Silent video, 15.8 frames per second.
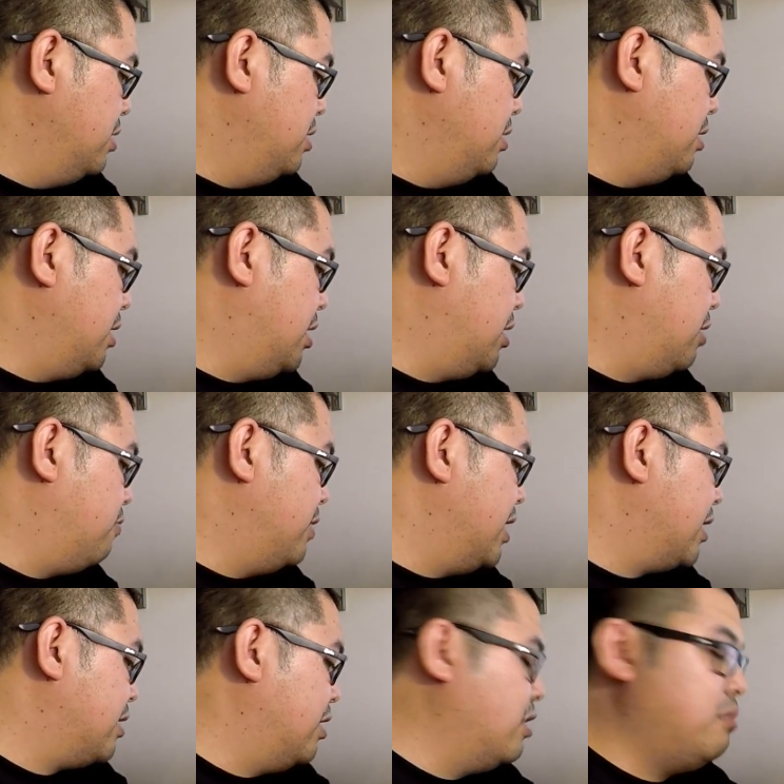
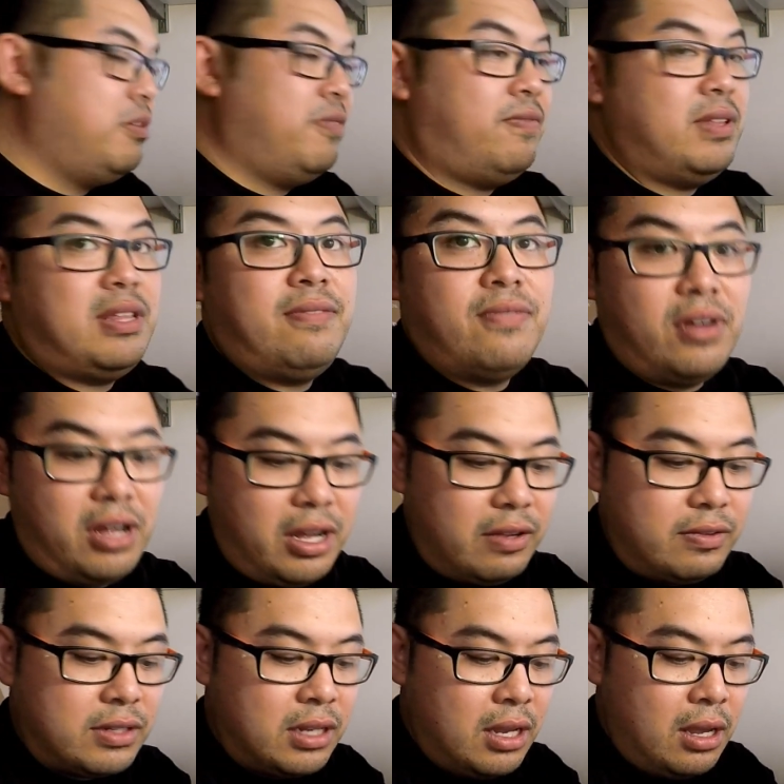React Element
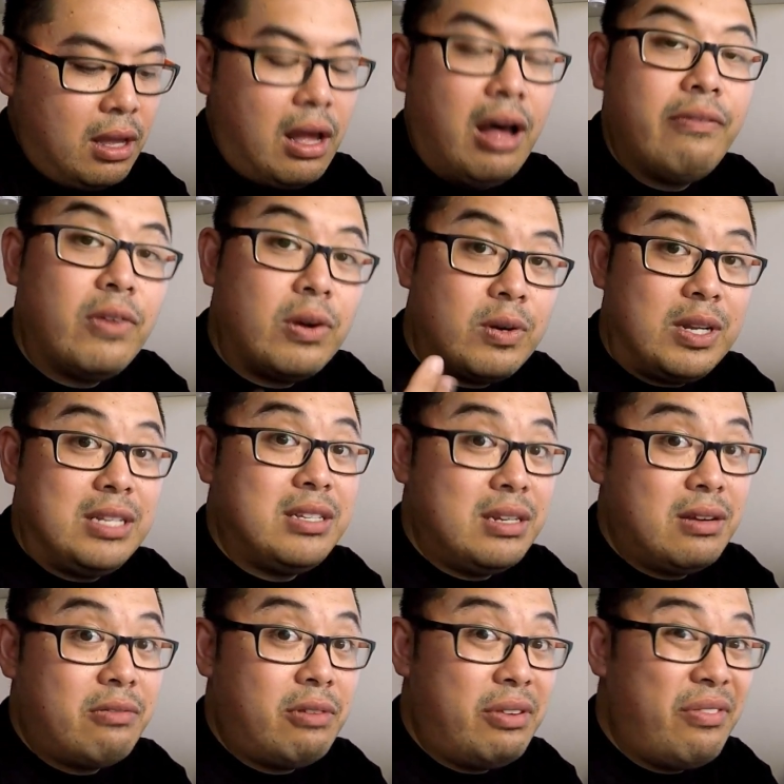55s. I've already did
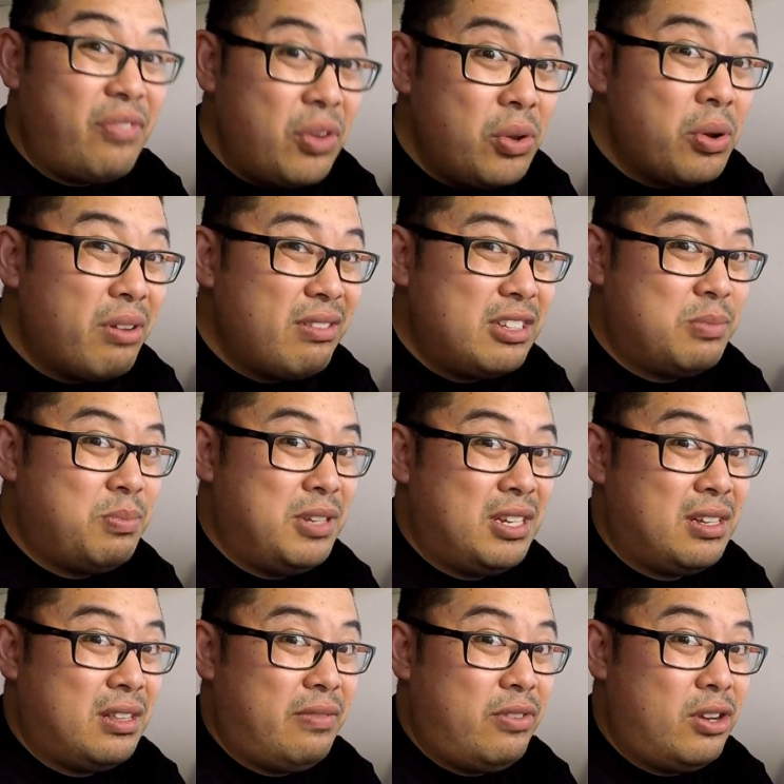a review of this
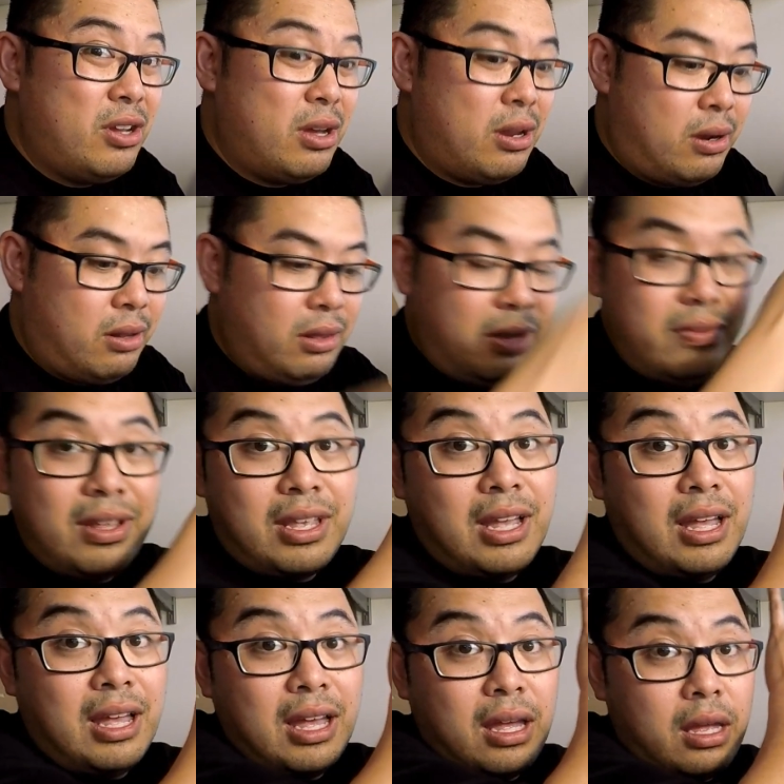particular video, and I'll leave the
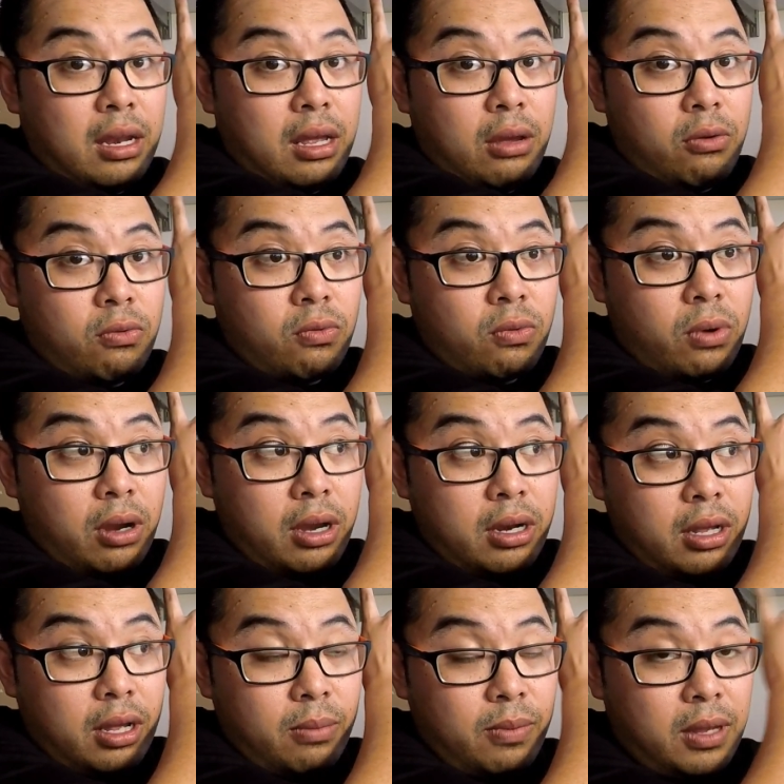card right
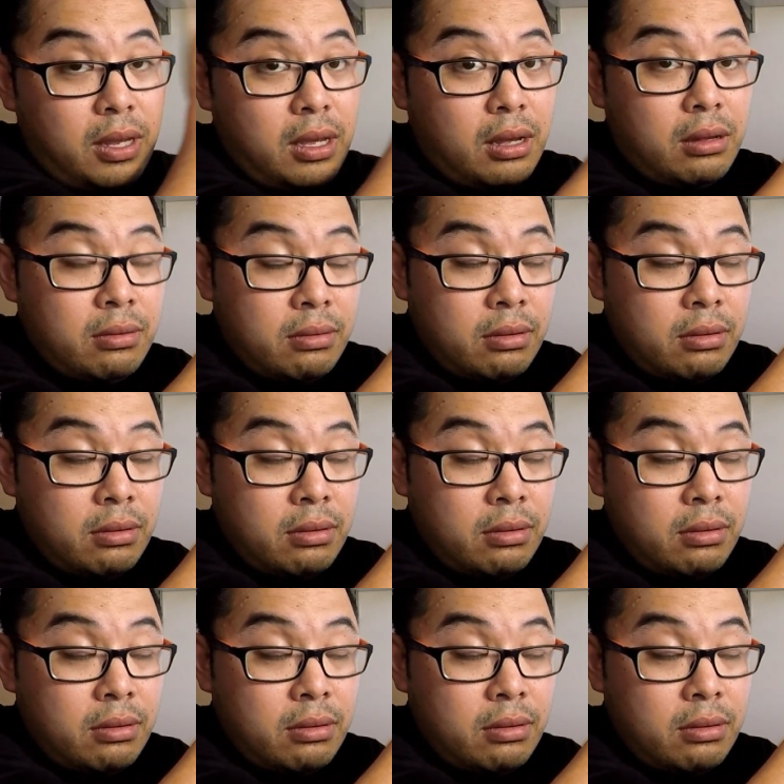up here.